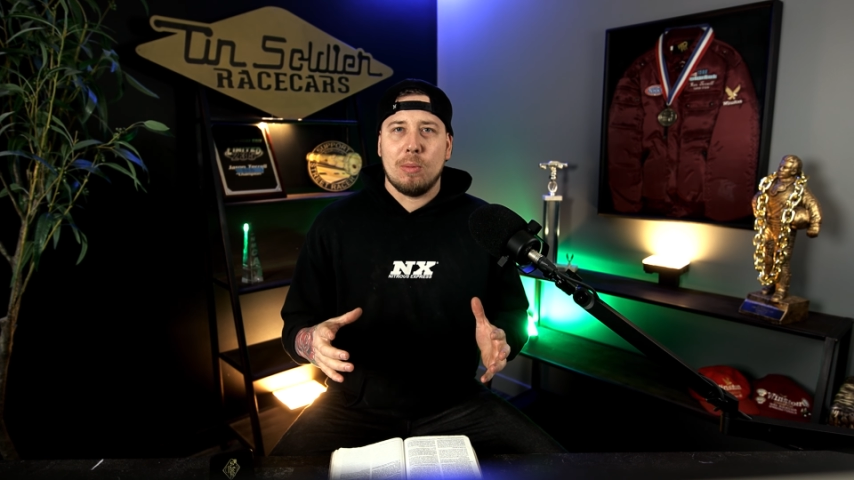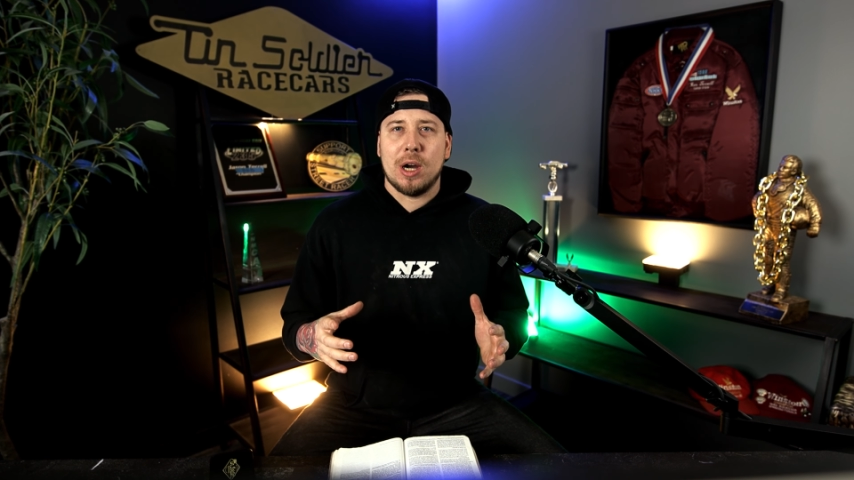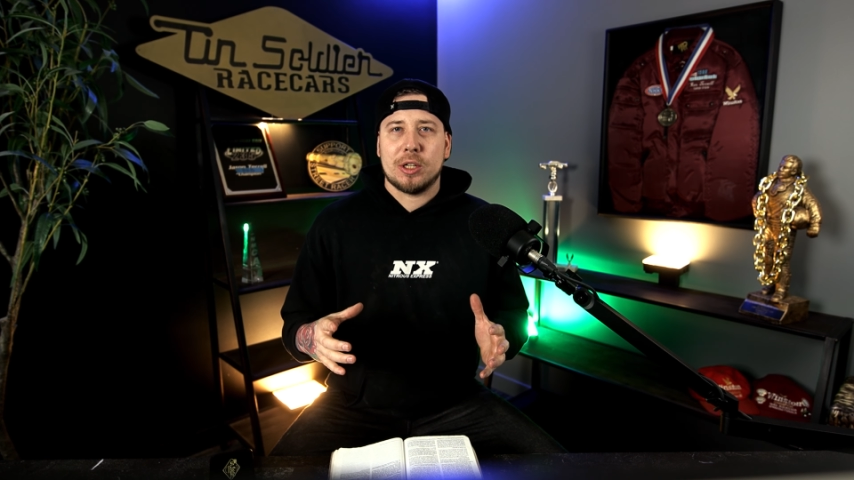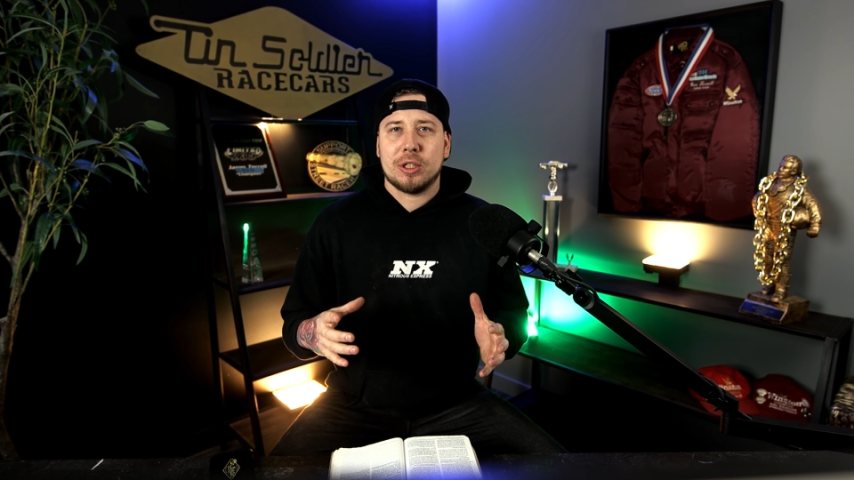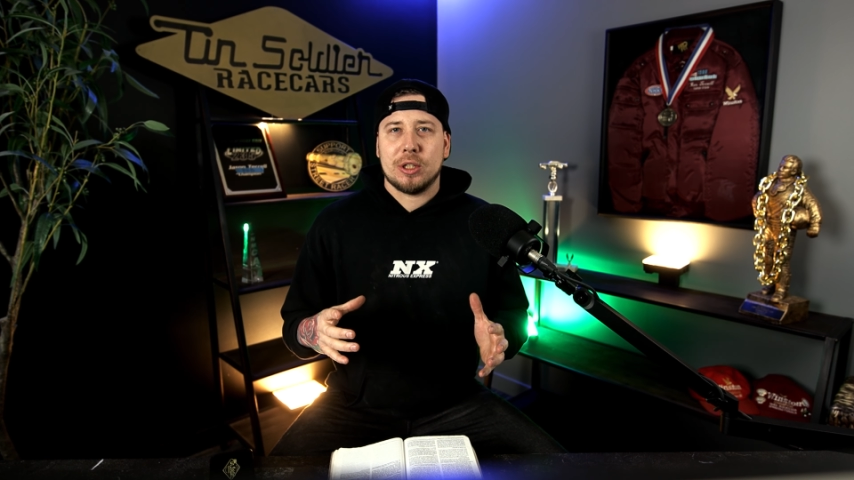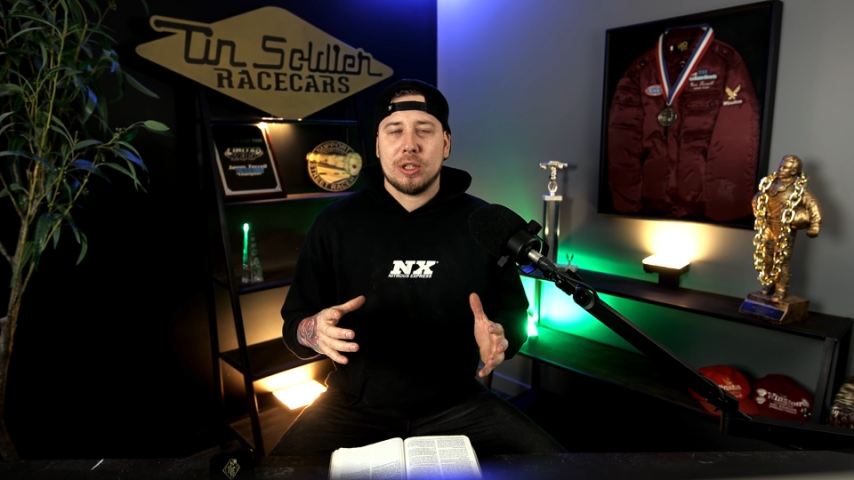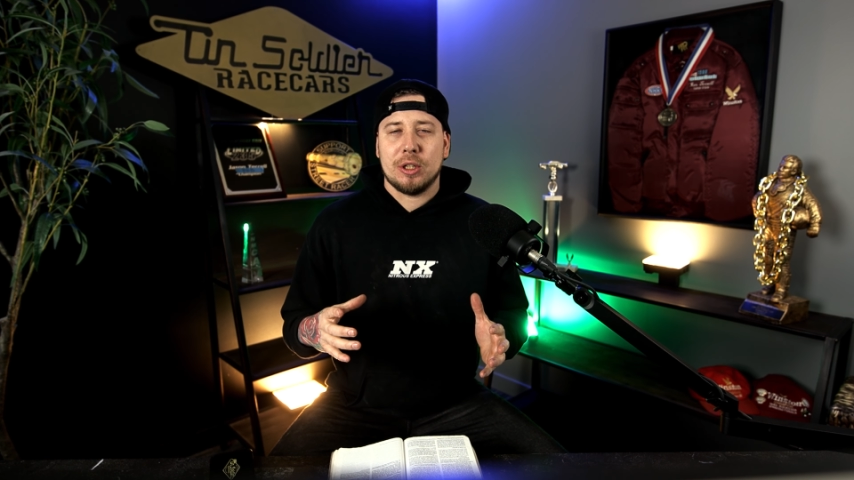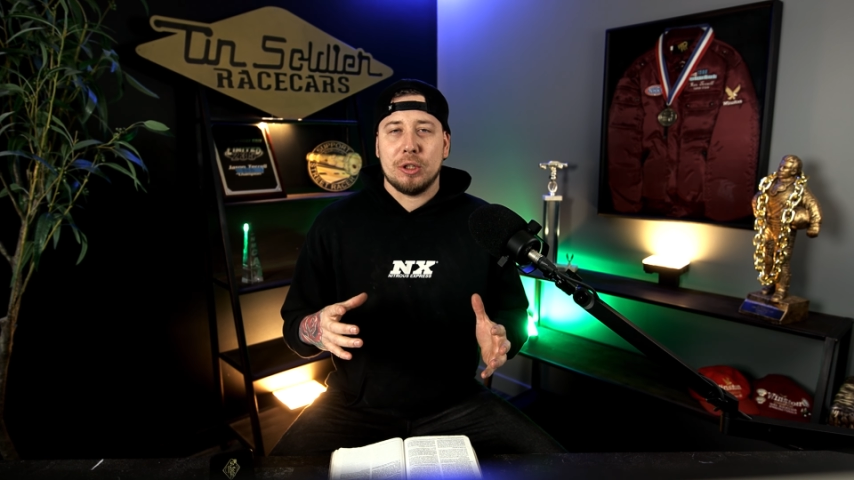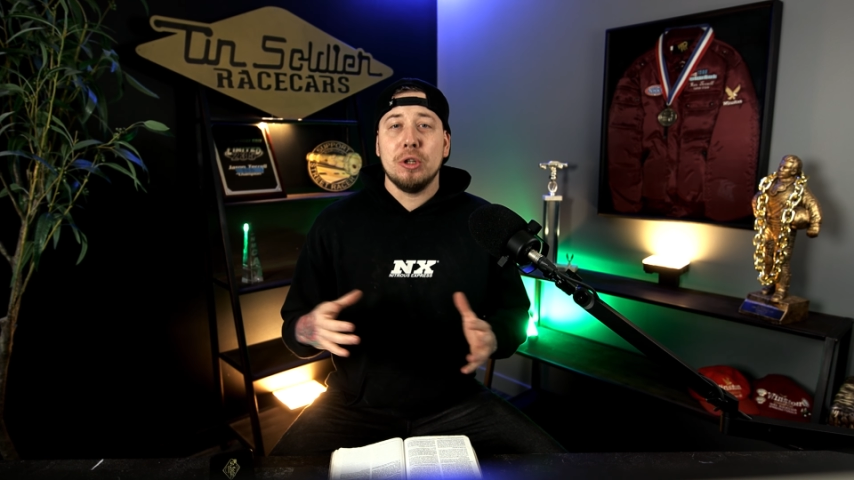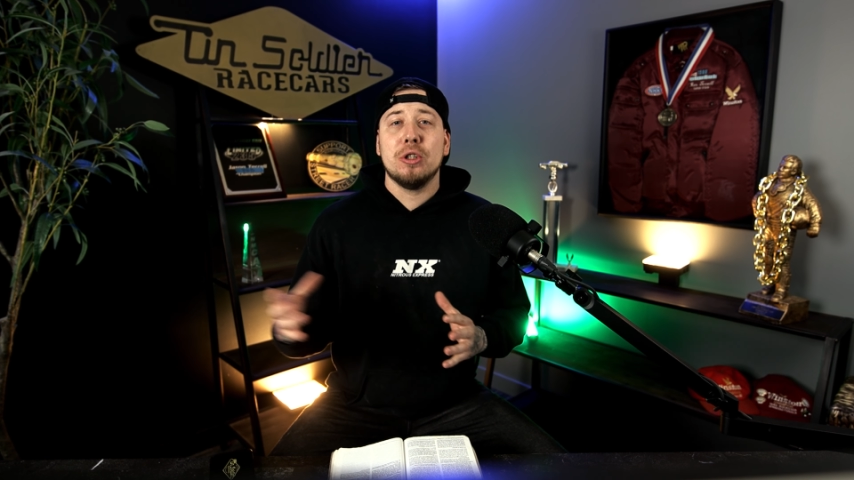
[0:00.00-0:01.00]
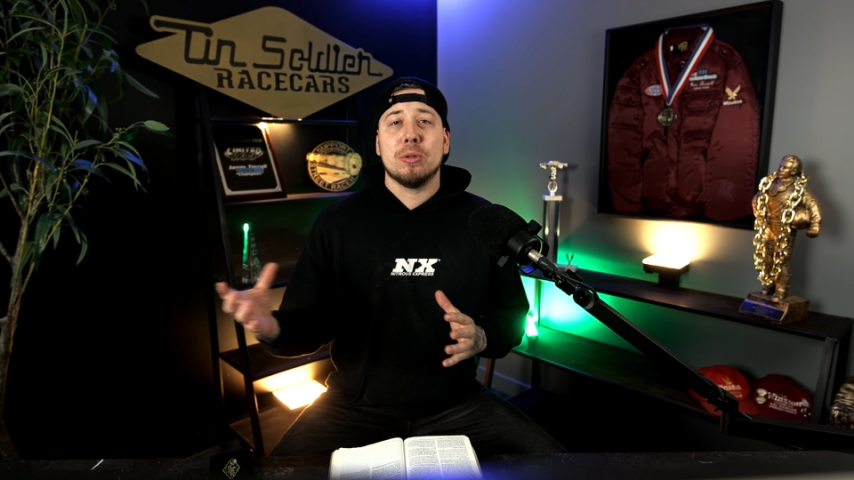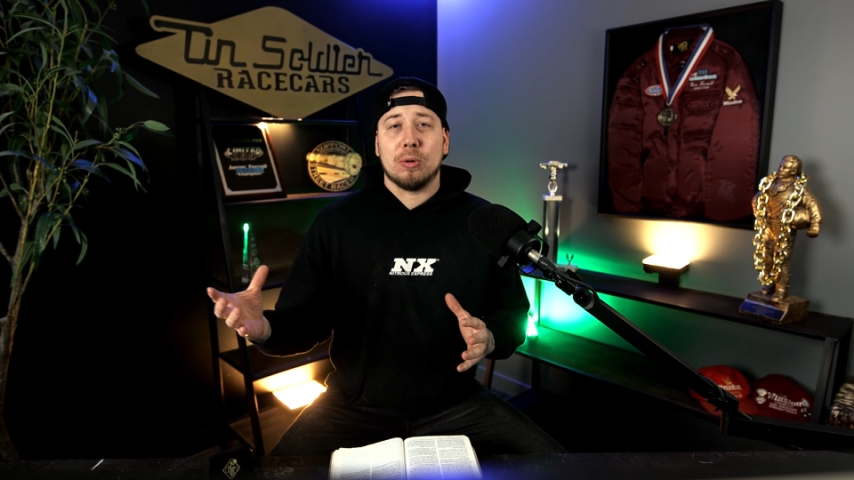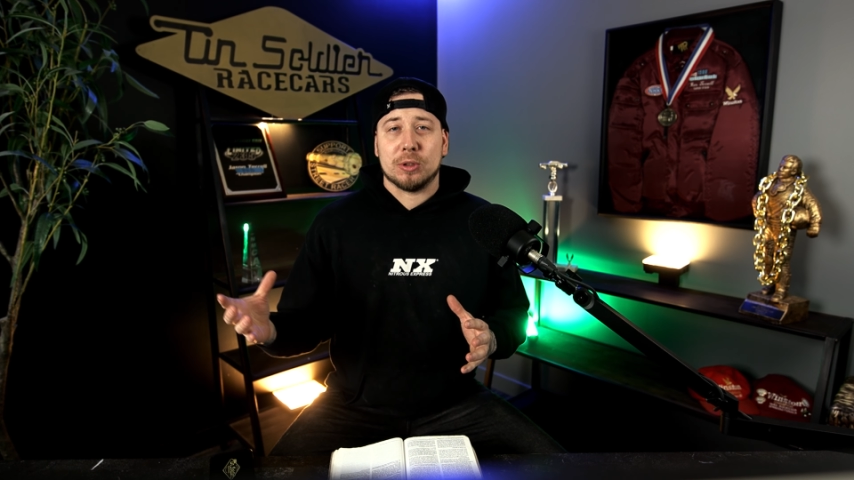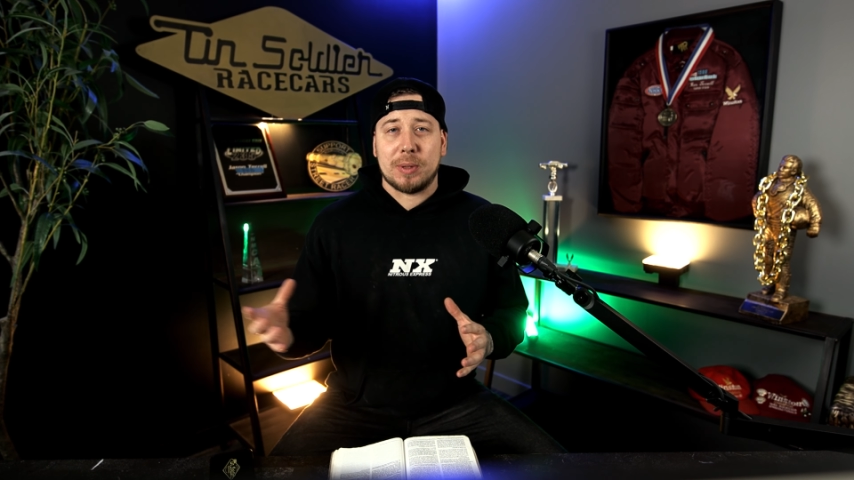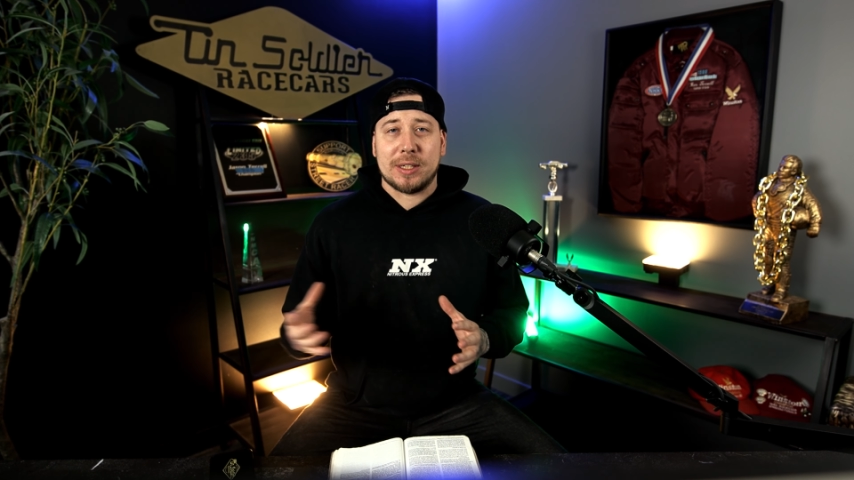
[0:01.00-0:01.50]
much
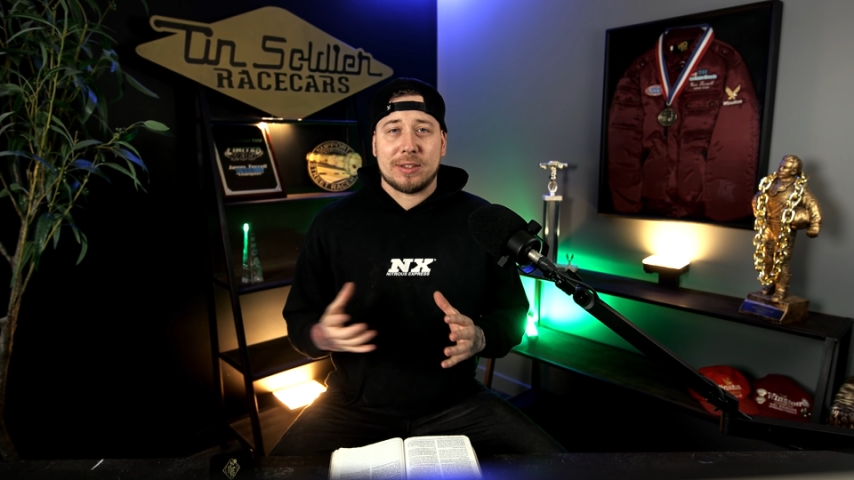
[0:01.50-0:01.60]
usable space,